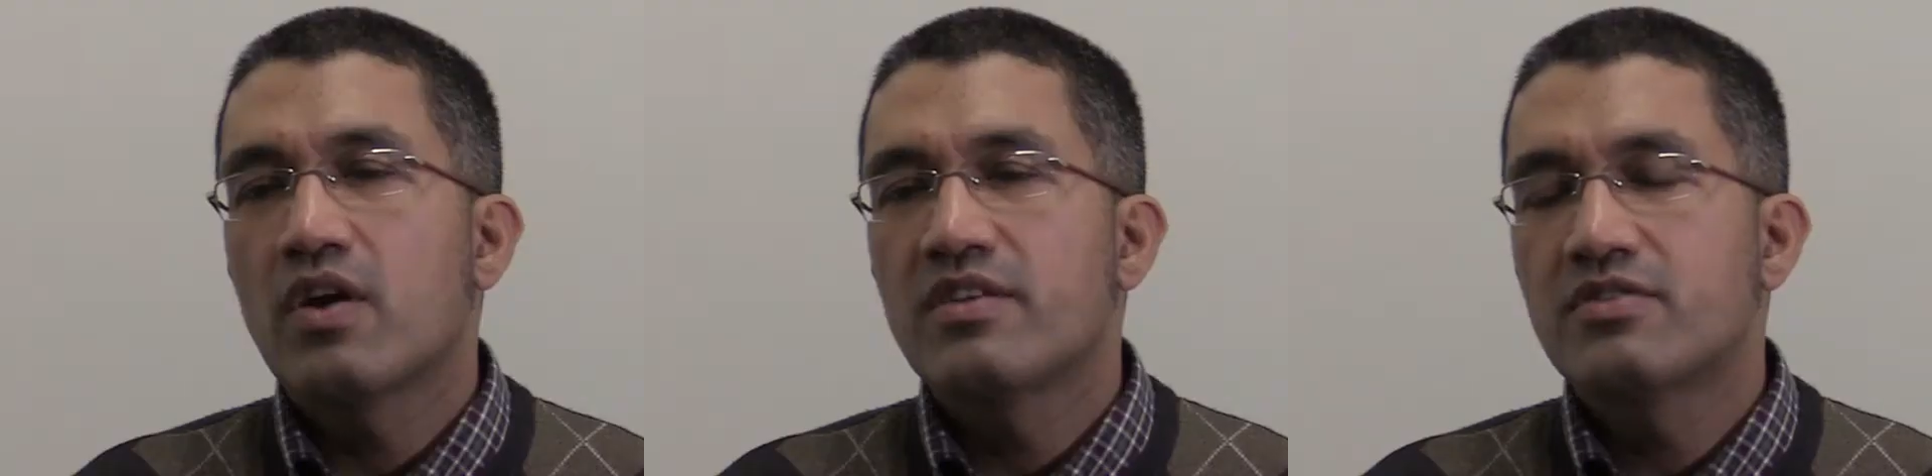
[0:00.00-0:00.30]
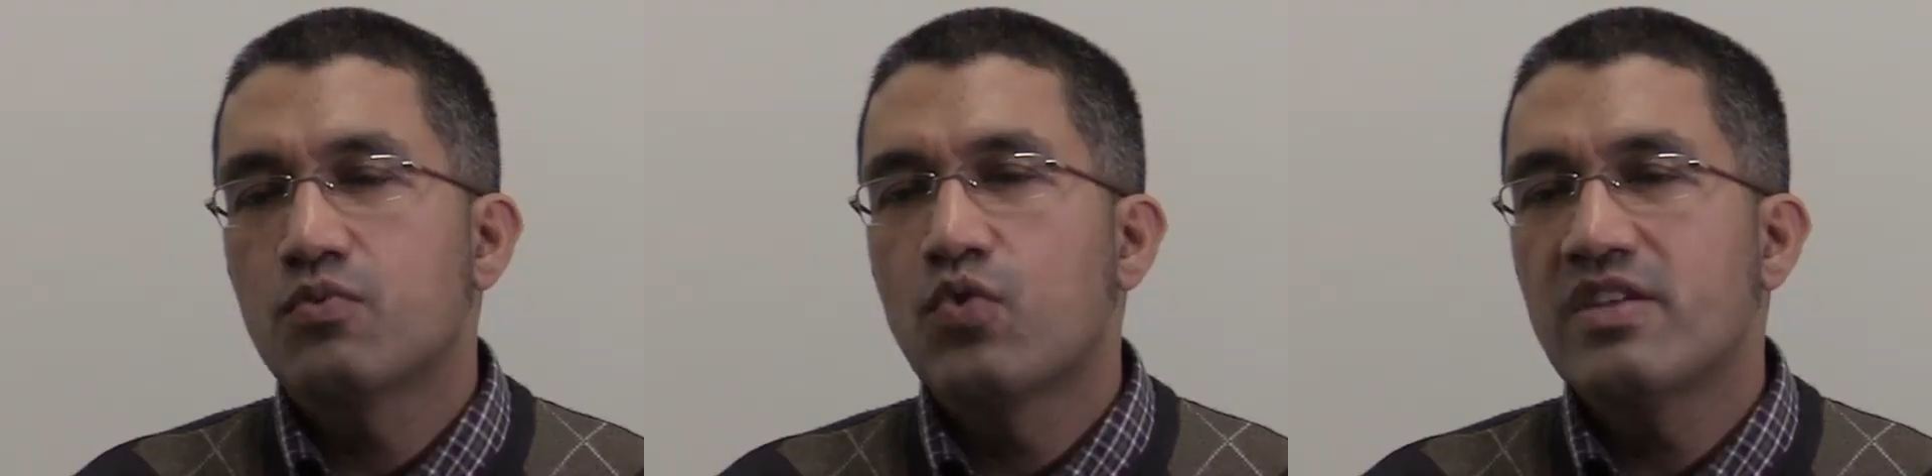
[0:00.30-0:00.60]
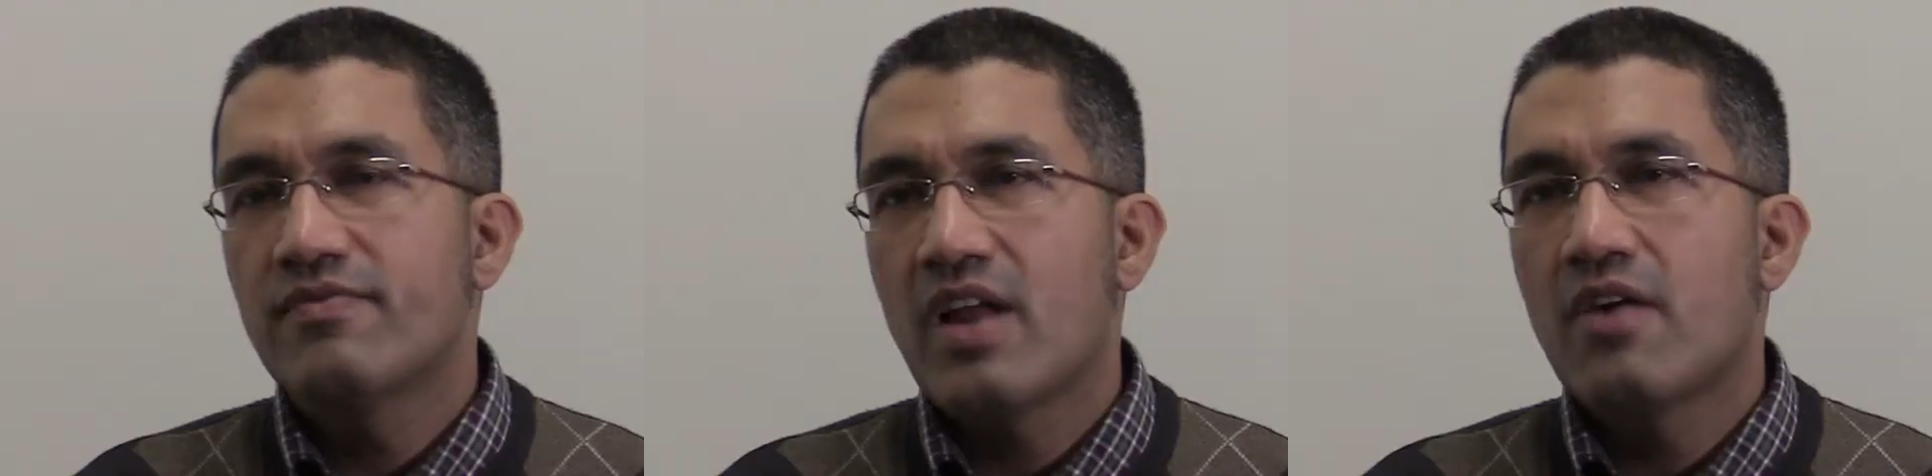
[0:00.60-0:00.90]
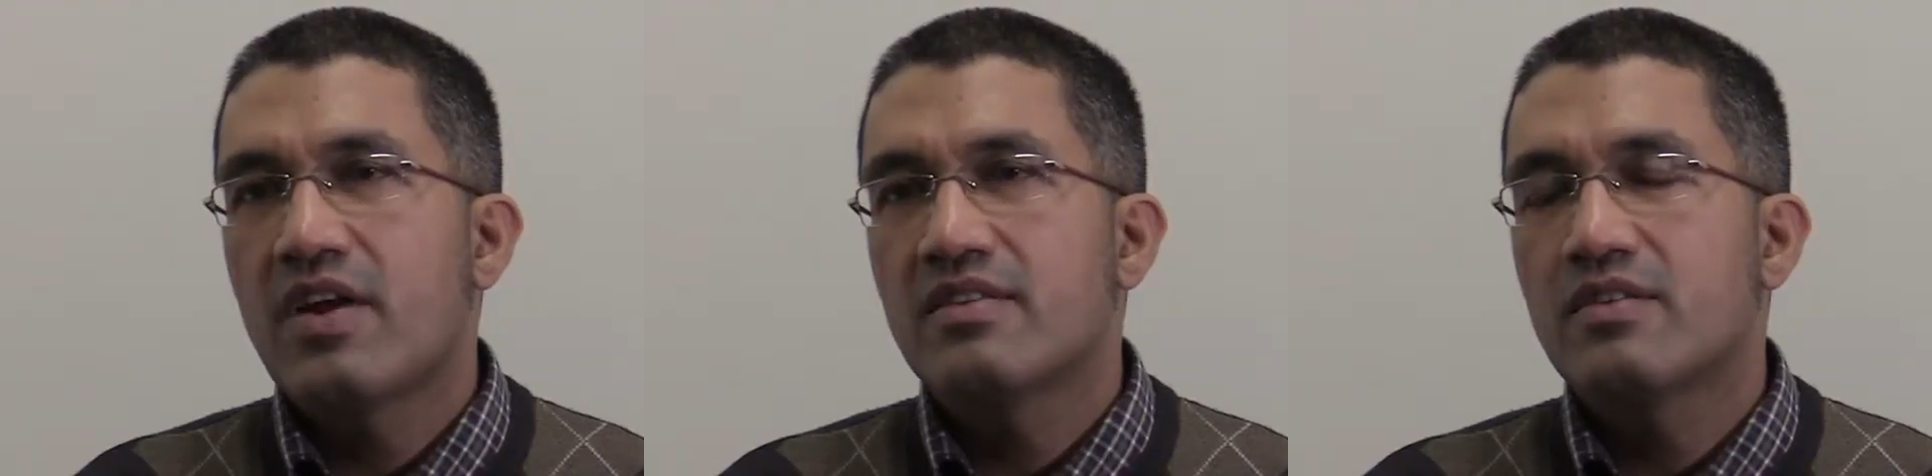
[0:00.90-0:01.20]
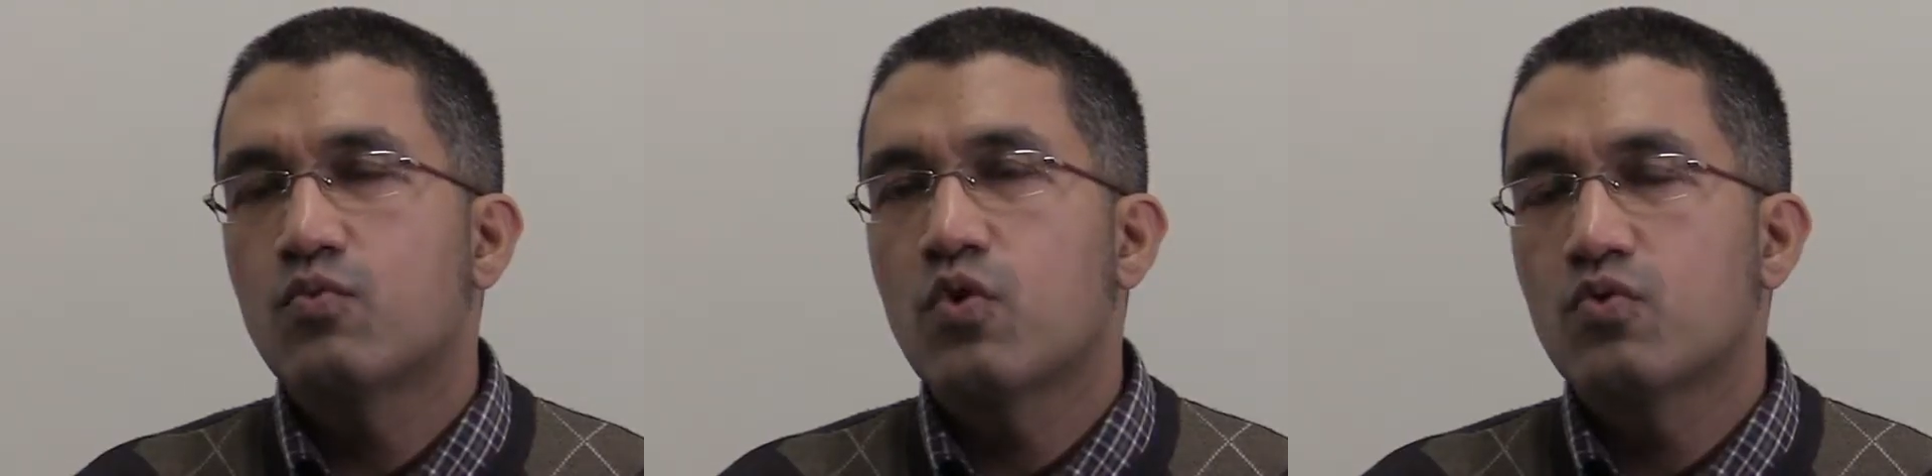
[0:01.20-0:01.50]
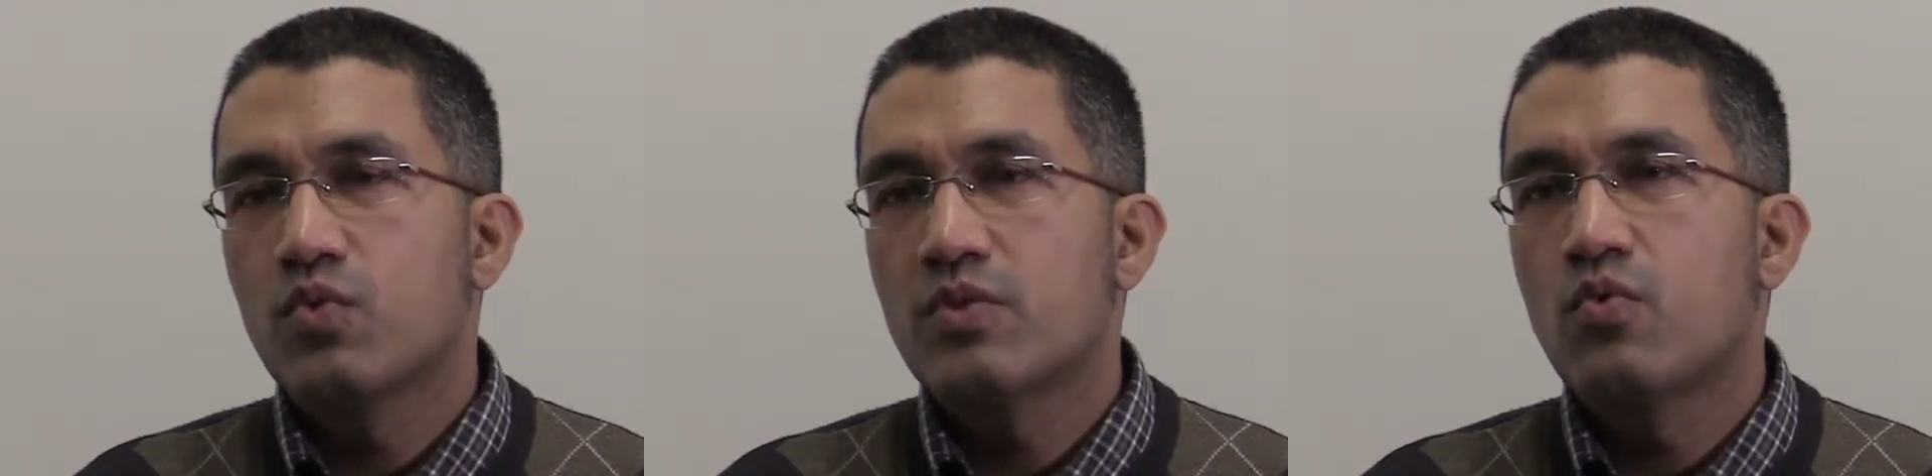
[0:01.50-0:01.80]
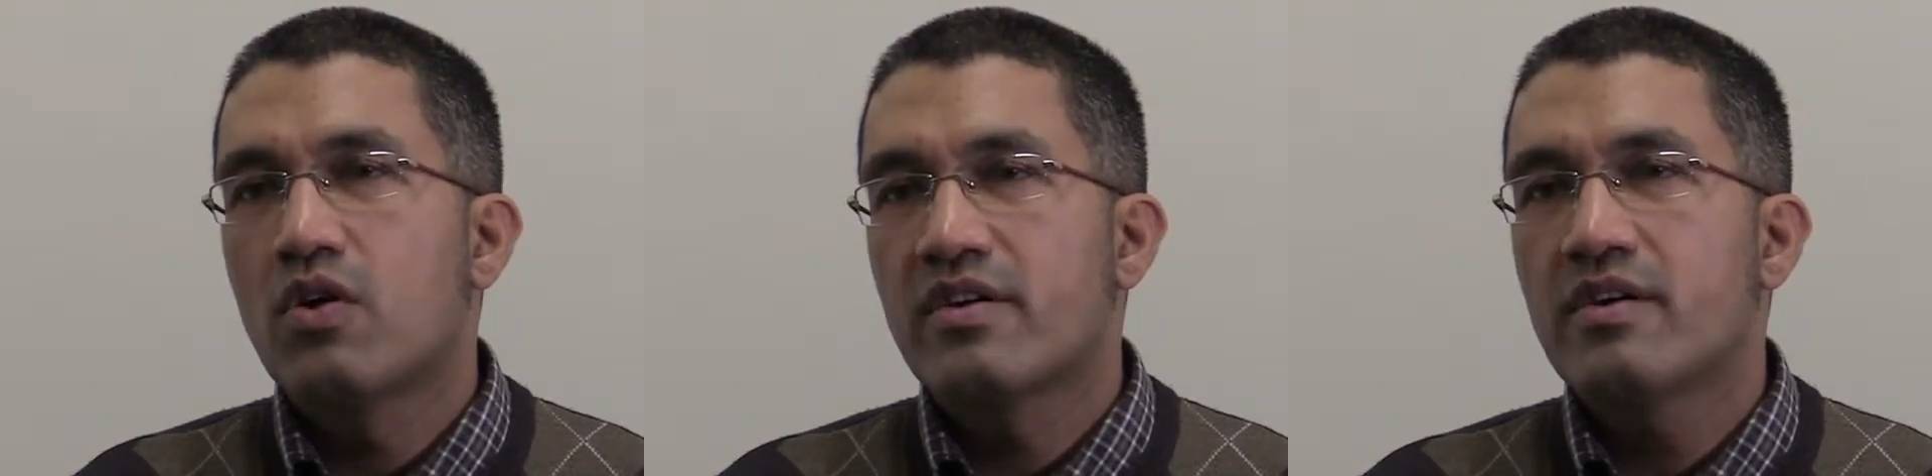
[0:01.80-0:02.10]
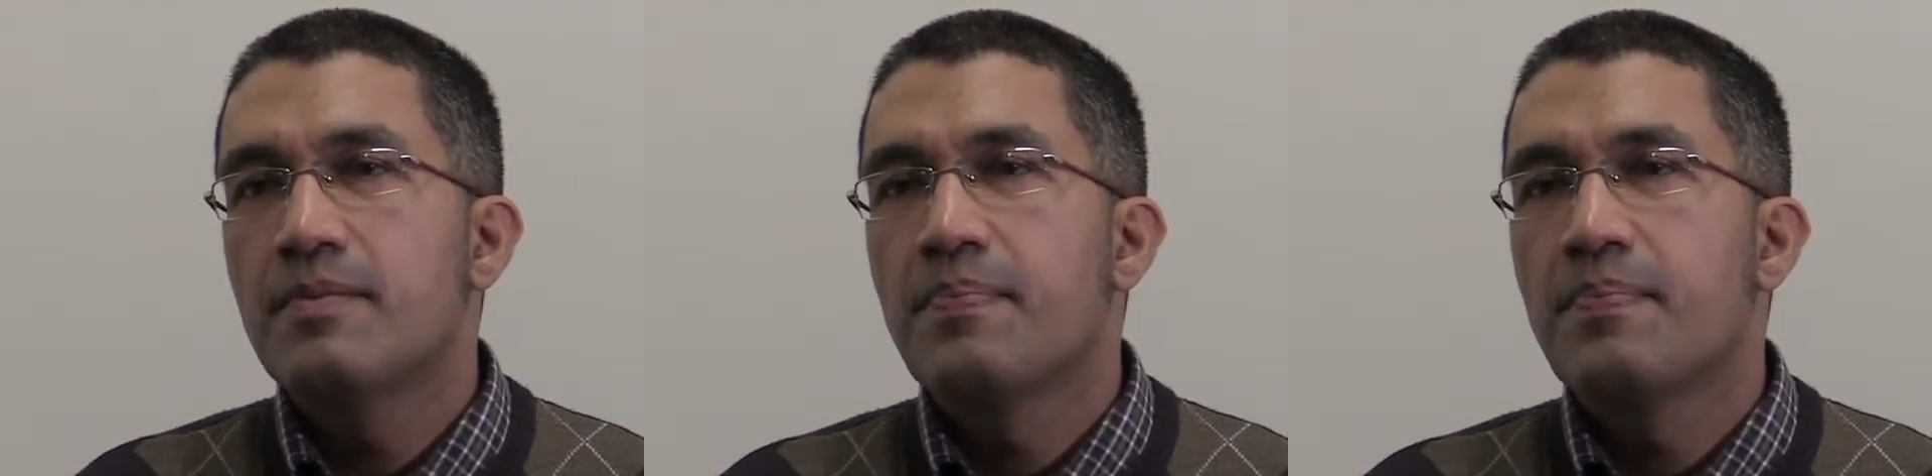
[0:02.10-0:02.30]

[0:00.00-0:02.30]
It's a wheat flour, I think, cooked with water,